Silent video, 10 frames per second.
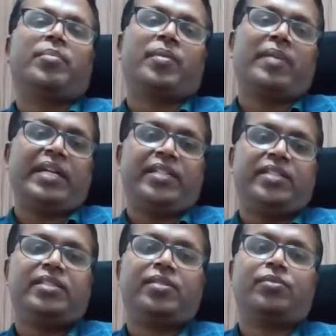are
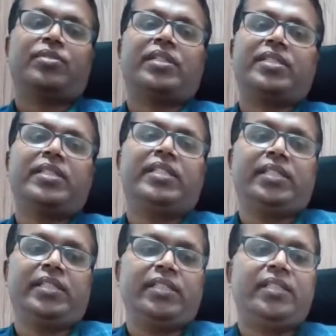compromised to a certain
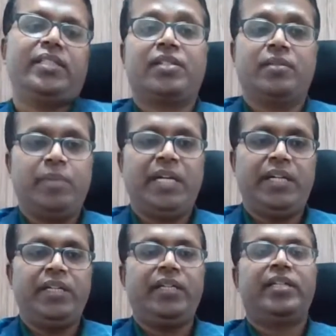degree, that is
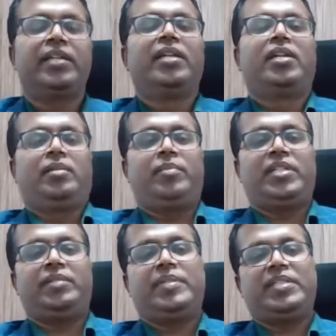called mild.
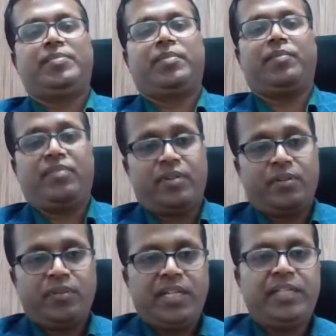But if it is
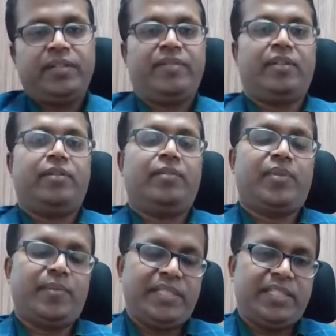profoundly
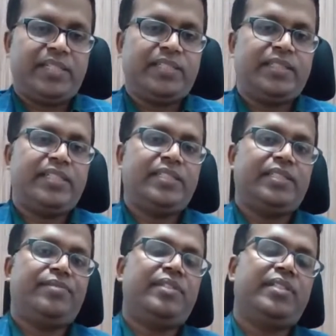compromised, that
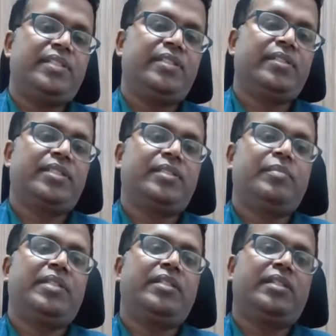is if the
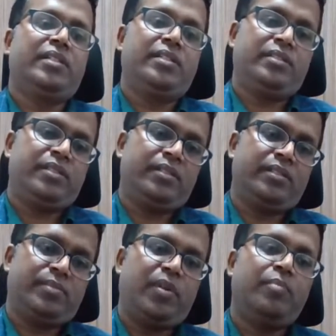semen,
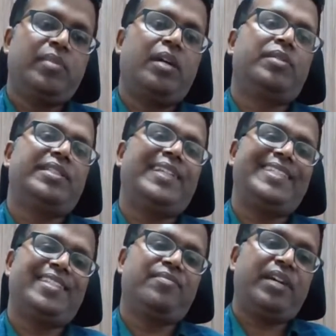the sperm count is less
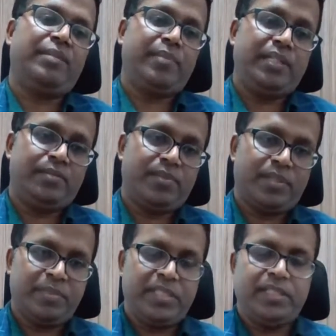than 5 million per
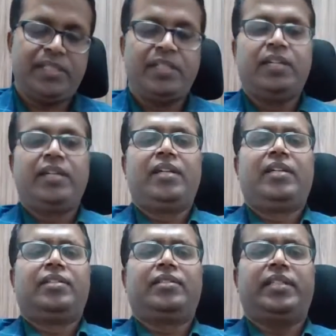ml,
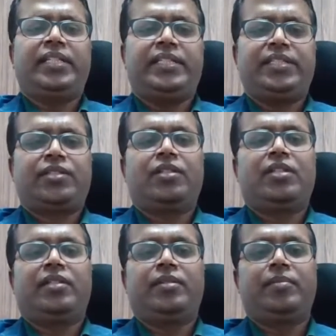then it is called
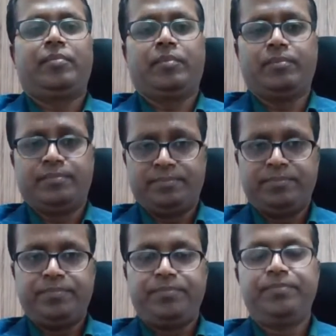
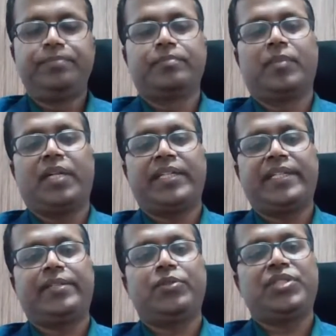moderate to
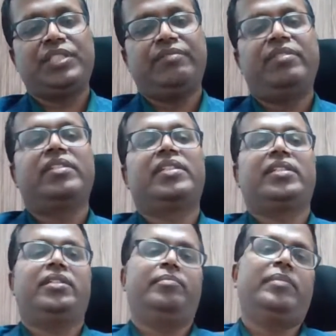severe
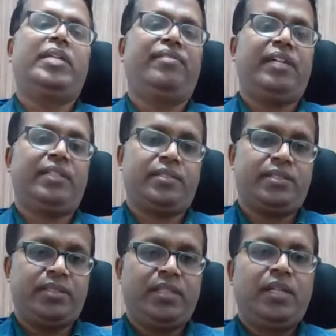male factor.
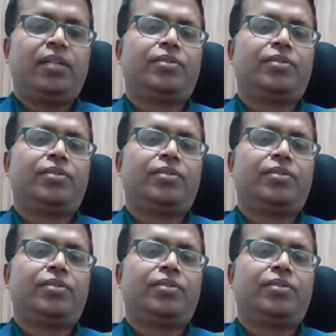So such